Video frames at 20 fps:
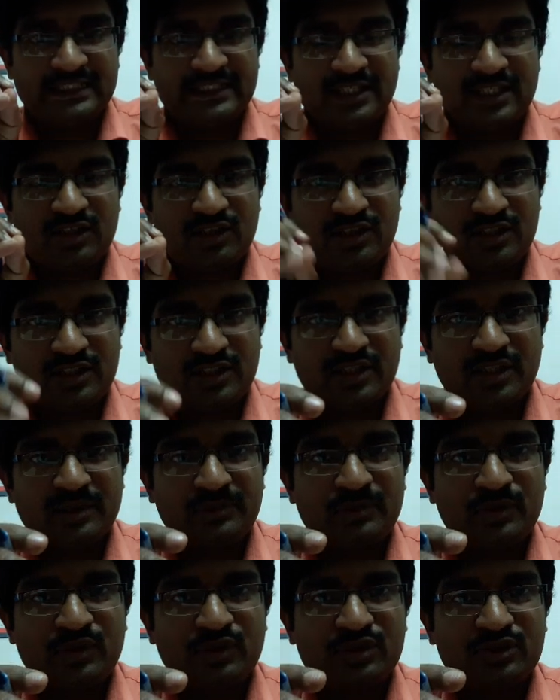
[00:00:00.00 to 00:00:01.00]
is an altered
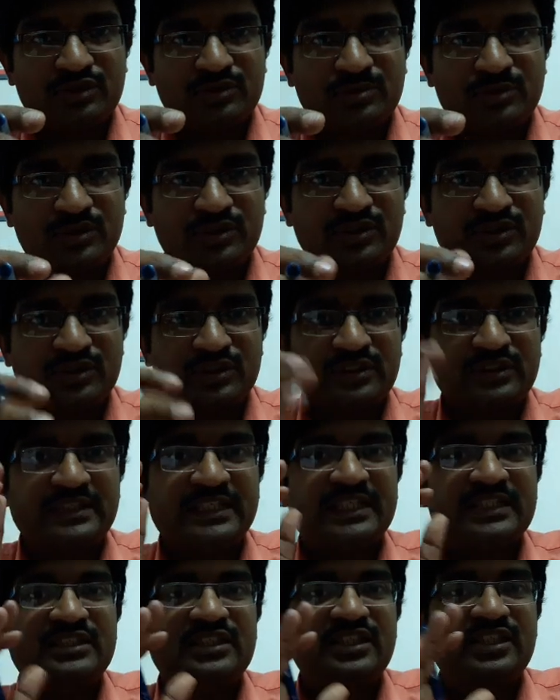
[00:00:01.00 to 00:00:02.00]
immune response,
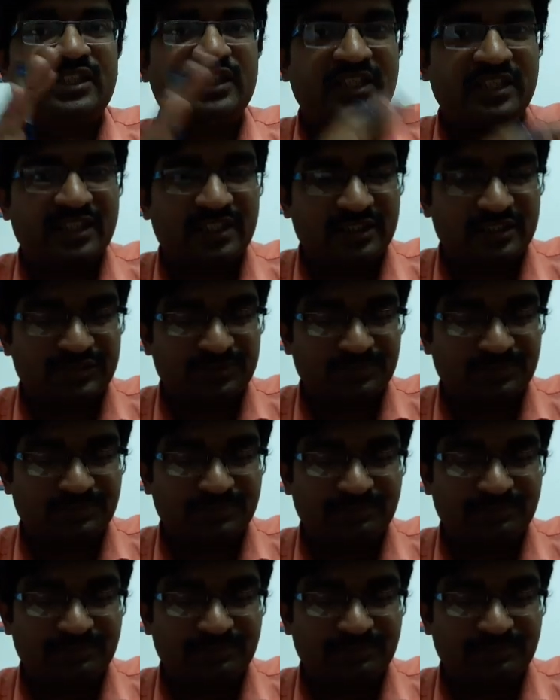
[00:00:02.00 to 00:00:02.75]
there is a trigger.